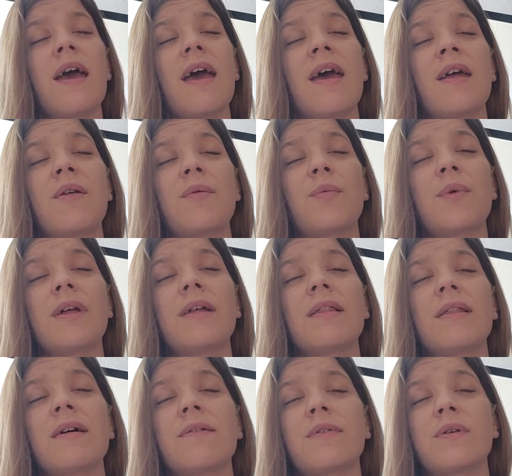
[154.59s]
and we
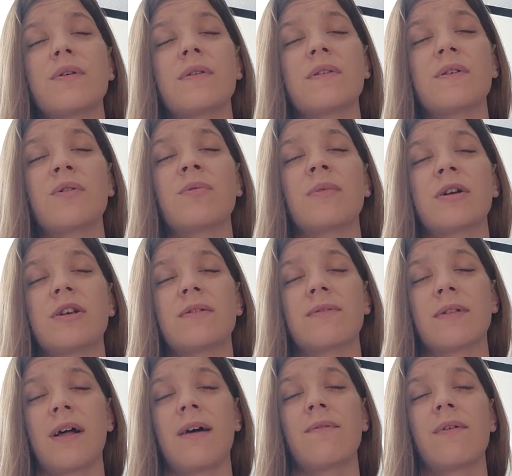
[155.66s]
love you so much
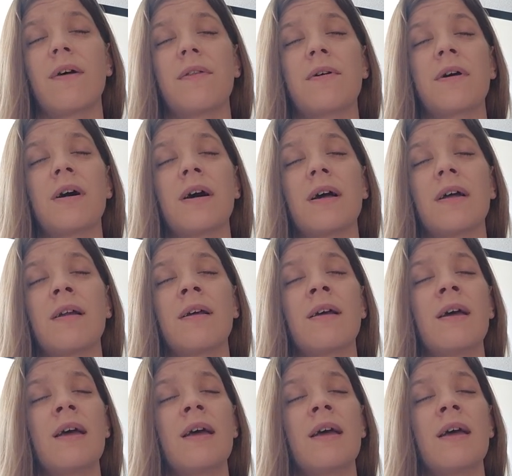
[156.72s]
for that, Father God.